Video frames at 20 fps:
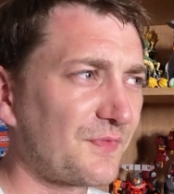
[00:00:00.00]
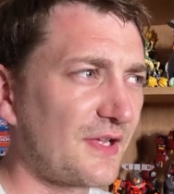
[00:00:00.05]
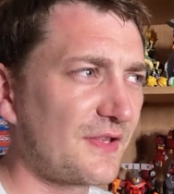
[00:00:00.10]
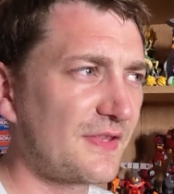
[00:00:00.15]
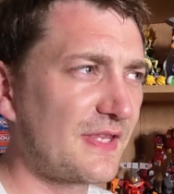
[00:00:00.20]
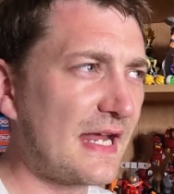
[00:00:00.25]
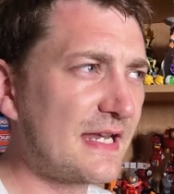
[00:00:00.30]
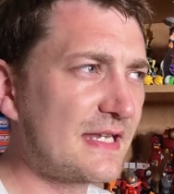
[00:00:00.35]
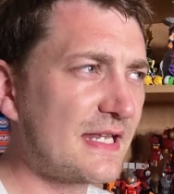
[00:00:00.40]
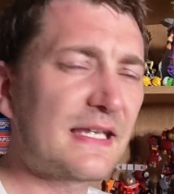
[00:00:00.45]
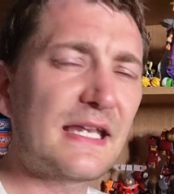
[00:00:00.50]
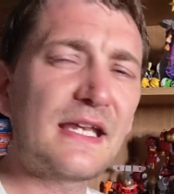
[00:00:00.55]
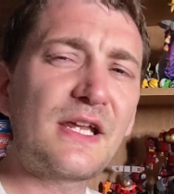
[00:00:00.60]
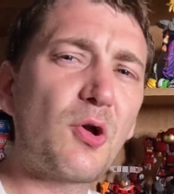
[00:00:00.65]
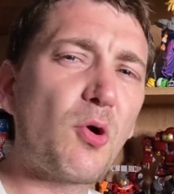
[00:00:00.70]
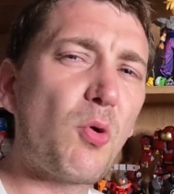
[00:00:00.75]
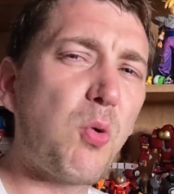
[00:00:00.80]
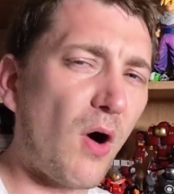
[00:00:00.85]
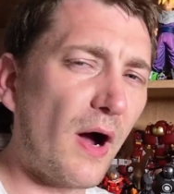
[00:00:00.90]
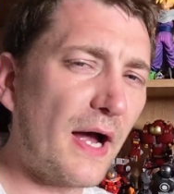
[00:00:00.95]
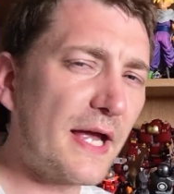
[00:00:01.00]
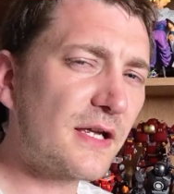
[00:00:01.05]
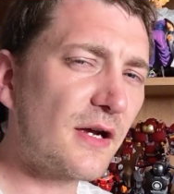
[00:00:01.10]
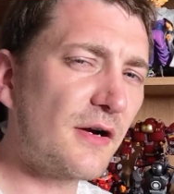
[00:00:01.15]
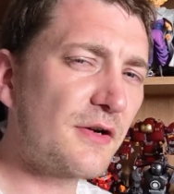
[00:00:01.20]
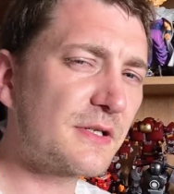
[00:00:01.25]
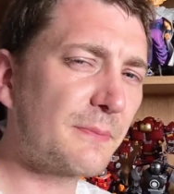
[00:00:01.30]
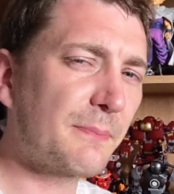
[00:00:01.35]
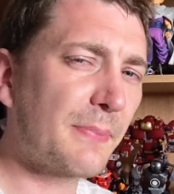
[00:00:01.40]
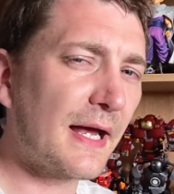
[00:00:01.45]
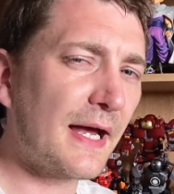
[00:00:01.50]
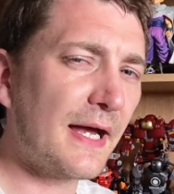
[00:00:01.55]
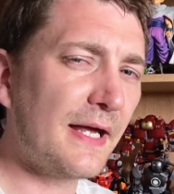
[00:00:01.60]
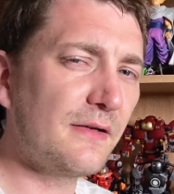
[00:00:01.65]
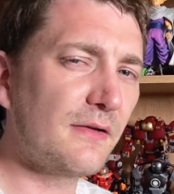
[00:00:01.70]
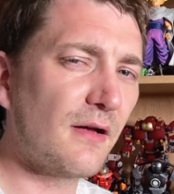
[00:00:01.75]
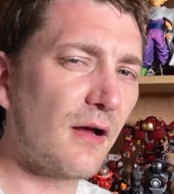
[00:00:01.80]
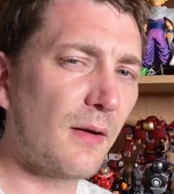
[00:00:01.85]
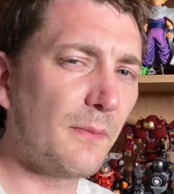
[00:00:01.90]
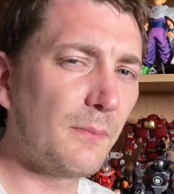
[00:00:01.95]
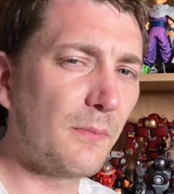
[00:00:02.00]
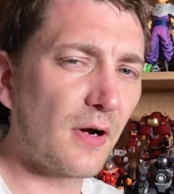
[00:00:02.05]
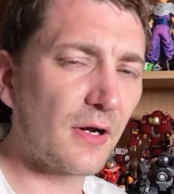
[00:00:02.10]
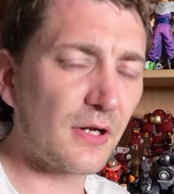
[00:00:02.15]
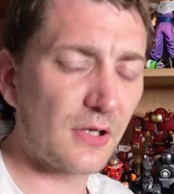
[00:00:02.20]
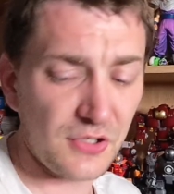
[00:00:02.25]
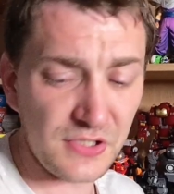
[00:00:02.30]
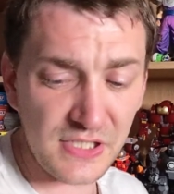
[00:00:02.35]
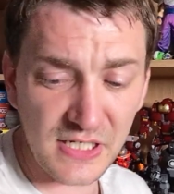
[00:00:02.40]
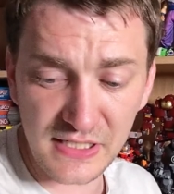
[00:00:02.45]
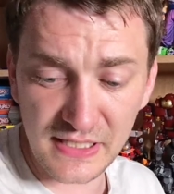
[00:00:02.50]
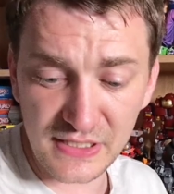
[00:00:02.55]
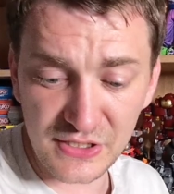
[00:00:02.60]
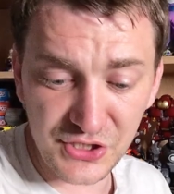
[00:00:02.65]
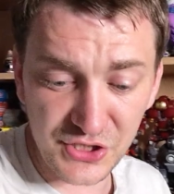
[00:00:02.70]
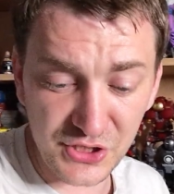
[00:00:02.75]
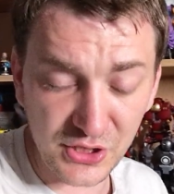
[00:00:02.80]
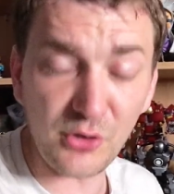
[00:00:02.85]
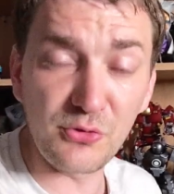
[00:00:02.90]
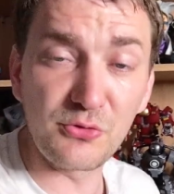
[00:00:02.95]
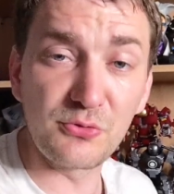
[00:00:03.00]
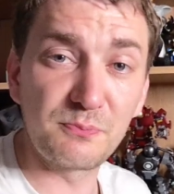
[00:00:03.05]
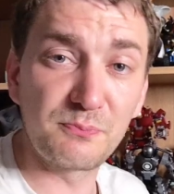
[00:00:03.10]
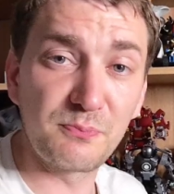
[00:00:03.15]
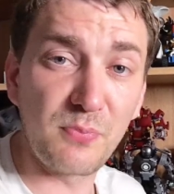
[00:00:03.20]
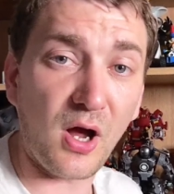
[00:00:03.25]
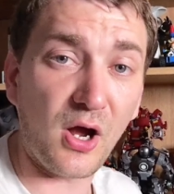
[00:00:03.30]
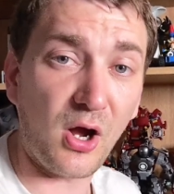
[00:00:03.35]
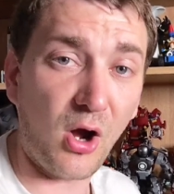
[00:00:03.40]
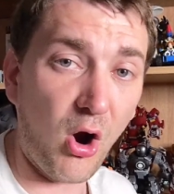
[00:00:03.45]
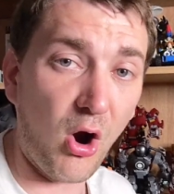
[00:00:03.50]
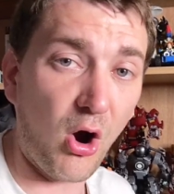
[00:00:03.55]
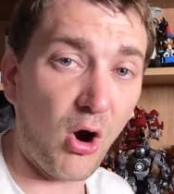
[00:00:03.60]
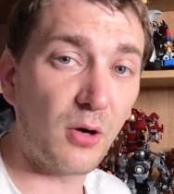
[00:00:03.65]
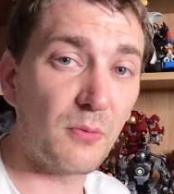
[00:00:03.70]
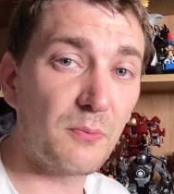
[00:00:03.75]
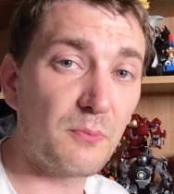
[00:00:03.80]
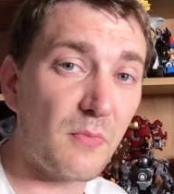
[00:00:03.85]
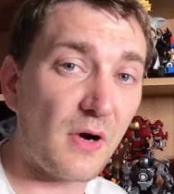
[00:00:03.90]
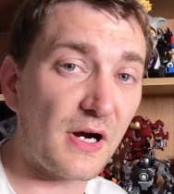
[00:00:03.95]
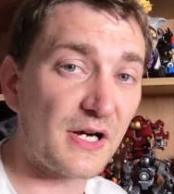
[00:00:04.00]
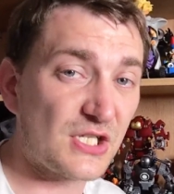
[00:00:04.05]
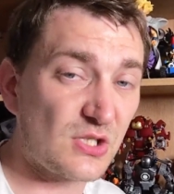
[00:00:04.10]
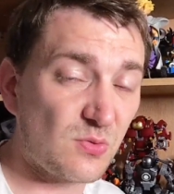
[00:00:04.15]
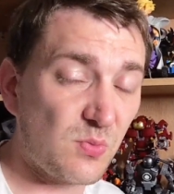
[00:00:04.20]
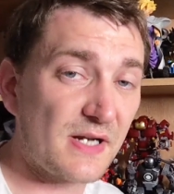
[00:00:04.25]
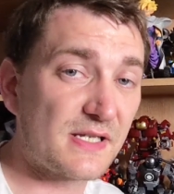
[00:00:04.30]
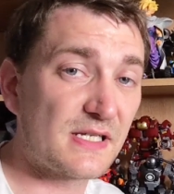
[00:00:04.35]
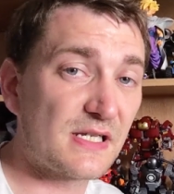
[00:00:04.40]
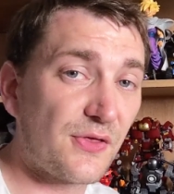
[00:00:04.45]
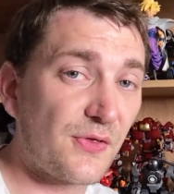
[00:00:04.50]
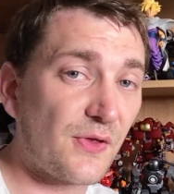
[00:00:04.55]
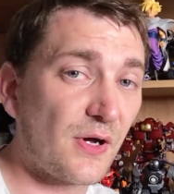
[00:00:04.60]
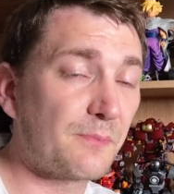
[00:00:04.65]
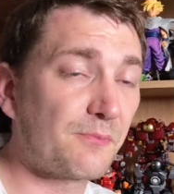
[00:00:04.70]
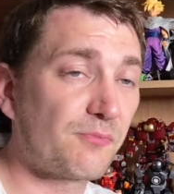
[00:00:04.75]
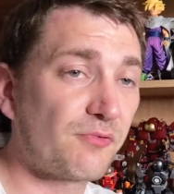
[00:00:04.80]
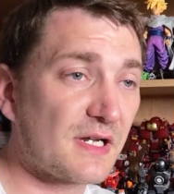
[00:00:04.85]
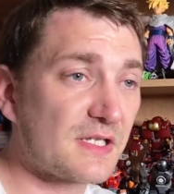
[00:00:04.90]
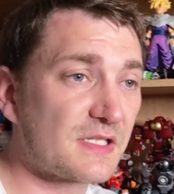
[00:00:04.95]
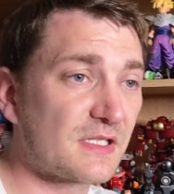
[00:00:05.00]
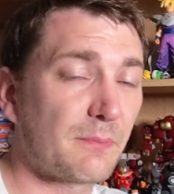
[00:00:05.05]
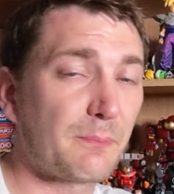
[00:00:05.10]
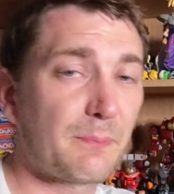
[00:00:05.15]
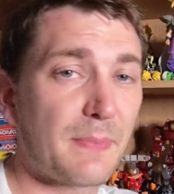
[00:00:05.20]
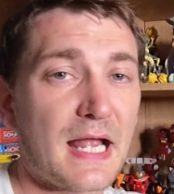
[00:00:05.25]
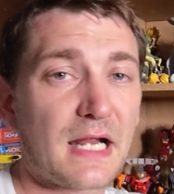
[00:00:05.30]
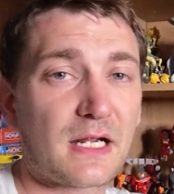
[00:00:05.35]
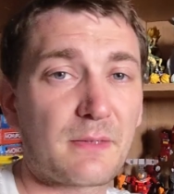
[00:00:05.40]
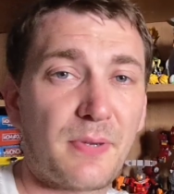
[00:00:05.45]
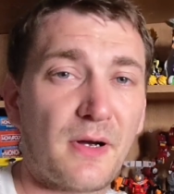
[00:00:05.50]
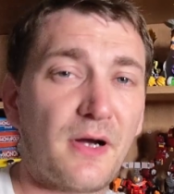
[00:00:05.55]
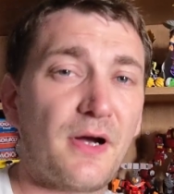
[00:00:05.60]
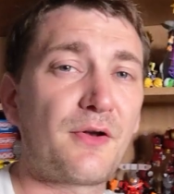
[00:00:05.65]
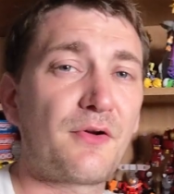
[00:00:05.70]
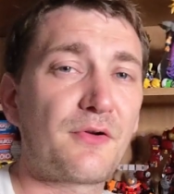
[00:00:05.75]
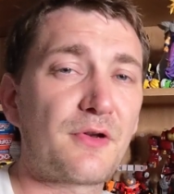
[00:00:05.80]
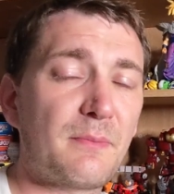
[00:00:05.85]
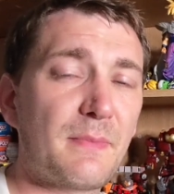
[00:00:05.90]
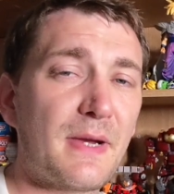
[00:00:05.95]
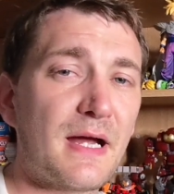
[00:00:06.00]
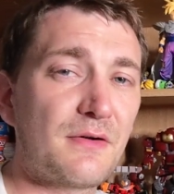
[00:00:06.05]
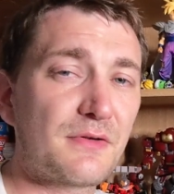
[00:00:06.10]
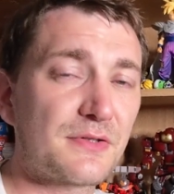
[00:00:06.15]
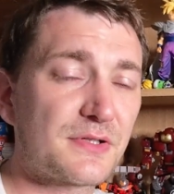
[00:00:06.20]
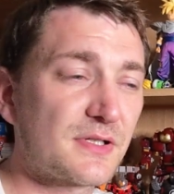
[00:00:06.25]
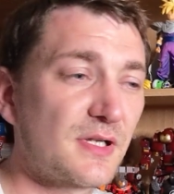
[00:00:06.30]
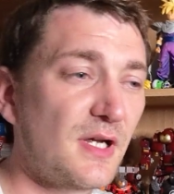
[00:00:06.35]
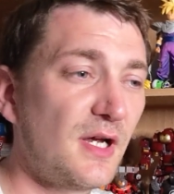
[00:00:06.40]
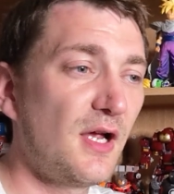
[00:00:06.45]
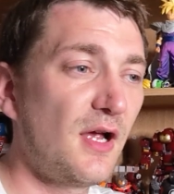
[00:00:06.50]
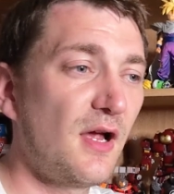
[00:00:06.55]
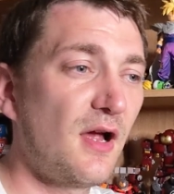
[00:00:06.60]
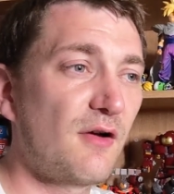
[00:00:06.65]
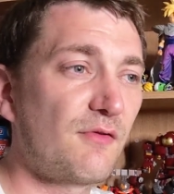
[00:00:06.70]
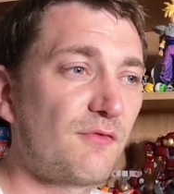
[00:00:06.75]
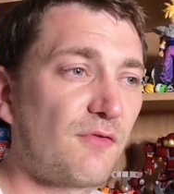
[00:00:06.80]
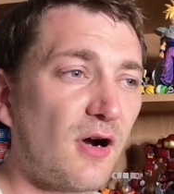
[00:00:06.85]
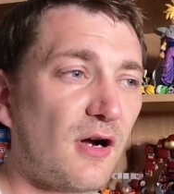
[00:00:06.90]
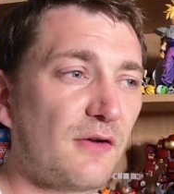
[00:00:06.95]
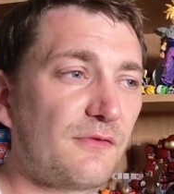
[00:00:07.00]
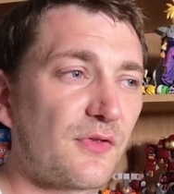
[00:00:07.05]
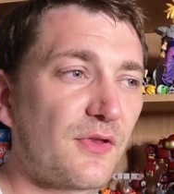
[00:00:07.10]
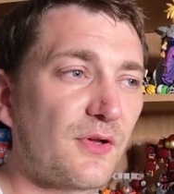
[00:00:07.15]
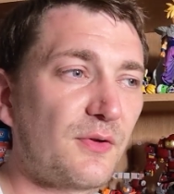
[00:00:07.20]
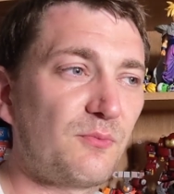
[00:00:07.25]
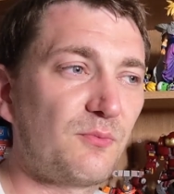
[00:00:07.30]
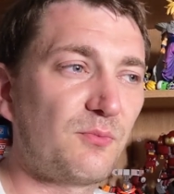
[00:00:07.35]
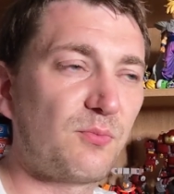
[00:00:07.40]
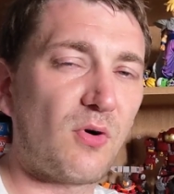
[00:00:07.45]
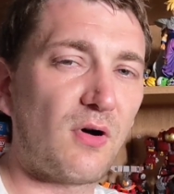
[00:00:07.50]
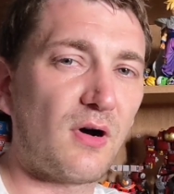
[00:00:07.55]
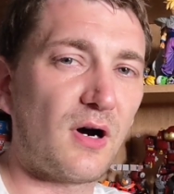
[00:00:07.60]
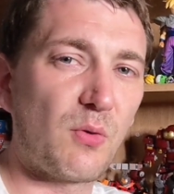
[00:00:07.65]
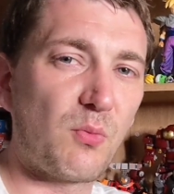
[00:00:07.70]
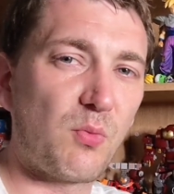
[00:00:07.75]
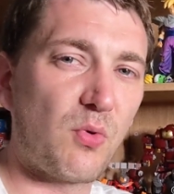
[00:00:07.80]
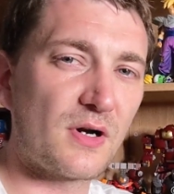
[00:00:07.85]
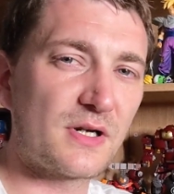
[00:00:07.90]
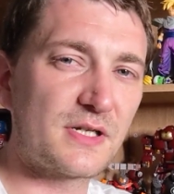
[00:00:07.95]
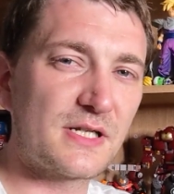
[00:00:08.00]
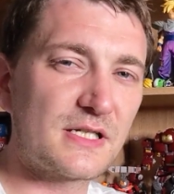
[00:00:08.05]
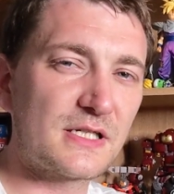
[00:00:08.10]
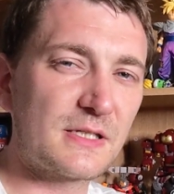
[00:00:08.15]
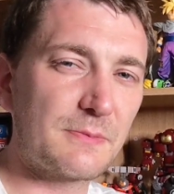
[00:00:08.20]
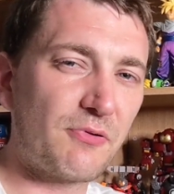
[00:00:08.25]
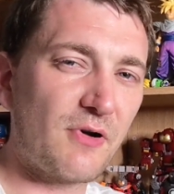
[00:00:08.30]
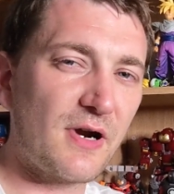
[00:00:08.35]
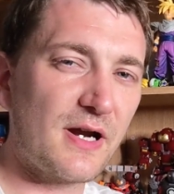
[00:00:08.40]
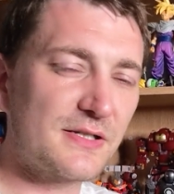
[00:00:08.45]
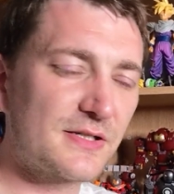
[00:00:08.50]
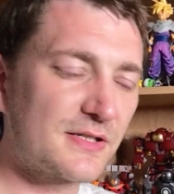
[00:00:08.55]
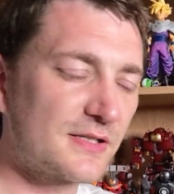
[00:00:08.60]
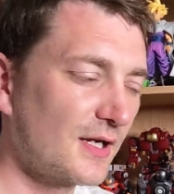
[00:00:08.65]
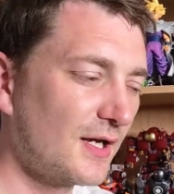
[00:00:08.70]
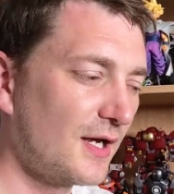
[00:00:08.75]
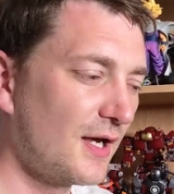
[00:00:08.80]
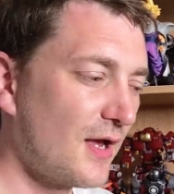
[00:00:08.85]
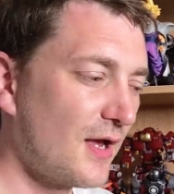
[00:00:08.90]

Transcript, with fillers: the ending didn't quite go to plan because it's so like hot. My sweaty thumb pressed the back button on the mouse rather than what I wanted to press.